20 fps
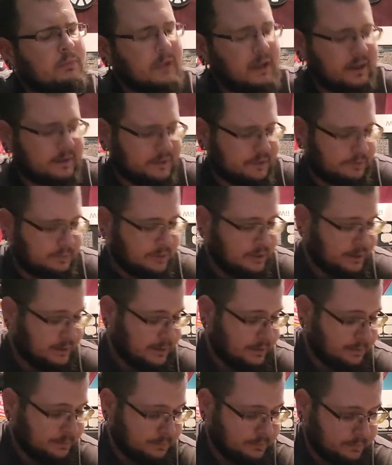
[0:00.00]
I guess that's what
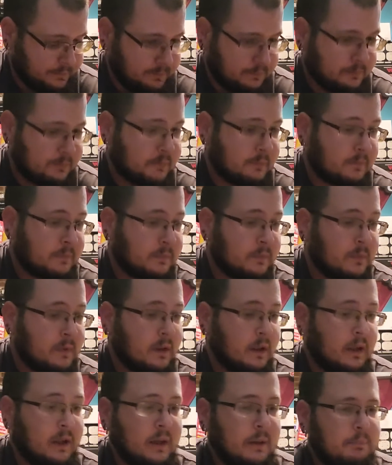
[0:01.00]
this is.
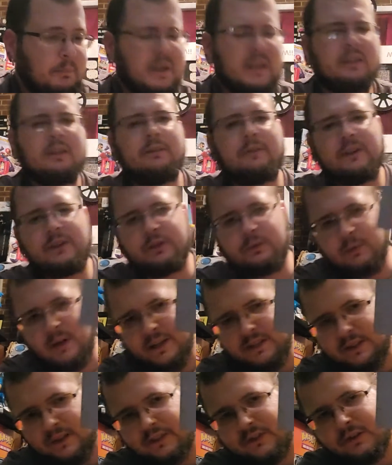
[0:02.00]
Beetle Adventure
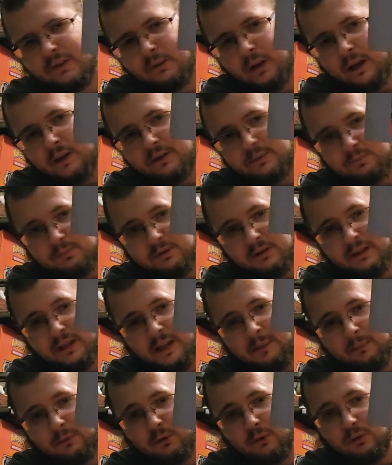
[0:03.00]
Racing. This is actually a pretty
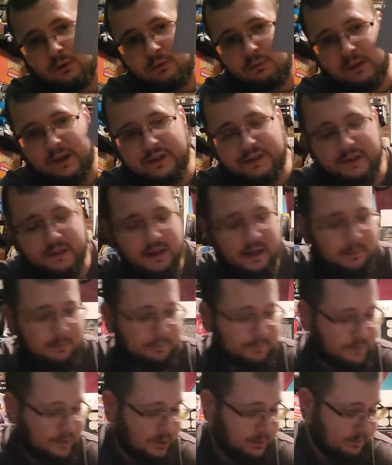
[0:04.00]
damn cool racing
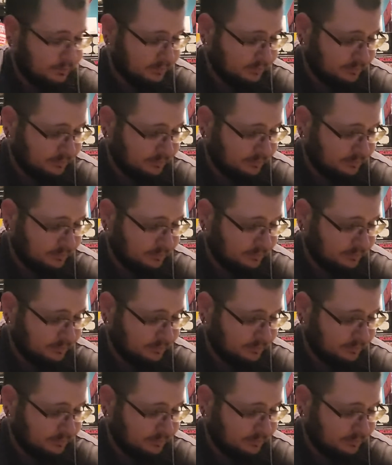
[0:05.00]
game. So,